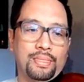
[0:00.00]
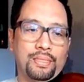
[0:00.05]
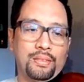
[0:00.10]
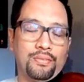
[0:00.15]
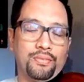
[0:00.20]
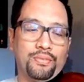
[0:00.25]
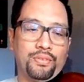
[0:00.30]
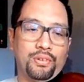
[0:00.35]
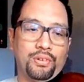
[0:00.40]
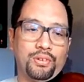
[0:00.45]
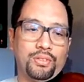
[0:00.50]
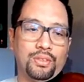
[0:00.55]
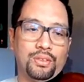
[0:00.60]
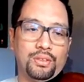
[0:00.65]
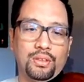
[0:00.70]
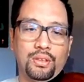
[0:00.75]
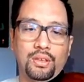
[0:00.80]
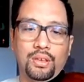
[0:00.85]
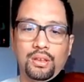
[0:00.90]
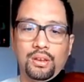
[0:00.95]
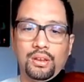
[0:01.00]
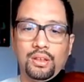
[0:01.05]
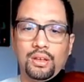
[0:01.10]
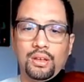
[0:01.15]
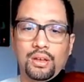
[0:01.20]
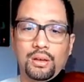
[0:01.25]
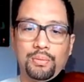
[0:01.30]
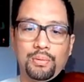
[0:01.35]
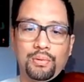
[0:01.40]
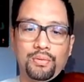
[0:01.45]
For any
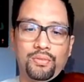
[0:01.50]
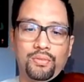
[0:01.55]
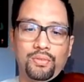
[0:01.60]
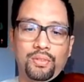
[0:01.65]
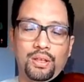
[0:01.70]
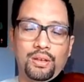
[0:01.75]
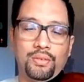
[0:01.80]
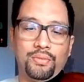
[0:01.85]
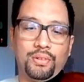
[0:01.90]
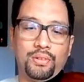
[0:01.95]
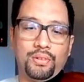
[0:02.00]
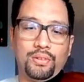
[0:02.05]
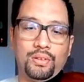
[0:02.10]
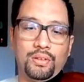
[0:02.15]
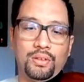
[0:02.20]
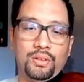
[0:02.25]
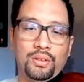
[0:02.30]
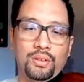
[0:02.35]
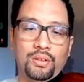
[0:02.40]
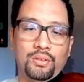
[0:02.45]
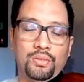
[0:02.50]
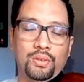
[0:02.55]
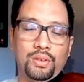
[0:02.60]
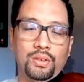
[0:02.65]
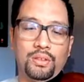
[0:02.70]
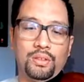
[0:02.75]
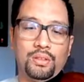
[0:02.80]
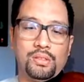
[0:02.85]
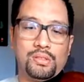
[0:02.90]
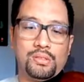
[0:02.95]
upper level,
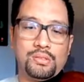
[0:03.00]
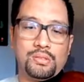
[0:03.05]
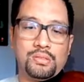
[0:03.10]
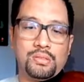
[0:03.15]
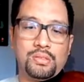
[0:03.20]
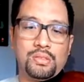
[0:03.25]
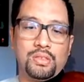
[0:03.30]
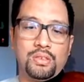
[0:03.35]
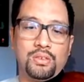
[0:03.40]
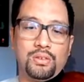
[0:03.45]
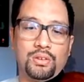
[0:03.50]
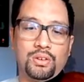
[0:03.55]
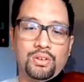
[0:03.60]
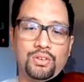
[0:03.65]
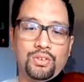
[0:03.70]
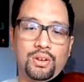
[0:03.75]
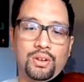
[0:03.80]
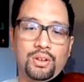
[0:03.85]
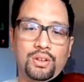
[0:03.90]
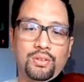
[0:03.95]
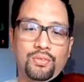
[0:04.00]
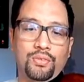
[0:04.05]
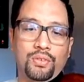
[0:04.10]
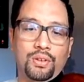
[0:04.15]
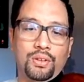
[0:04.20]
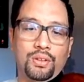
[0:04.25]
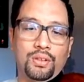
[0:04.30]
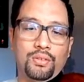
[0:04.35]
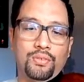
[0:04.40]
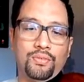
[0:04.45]
you can try
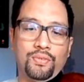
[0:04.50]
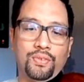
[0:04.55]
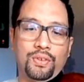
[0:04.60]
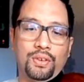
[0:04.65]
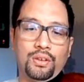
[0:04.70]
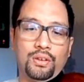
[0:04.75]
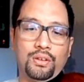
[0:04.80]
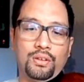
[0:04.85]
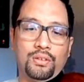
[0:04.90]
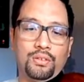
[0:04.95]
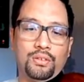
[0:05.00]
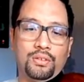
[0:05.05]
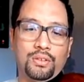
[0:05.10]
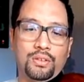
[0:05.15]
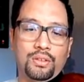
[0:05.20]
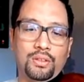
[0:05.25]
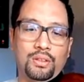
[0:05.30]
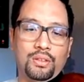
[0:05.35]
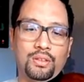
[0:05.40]
different fingers.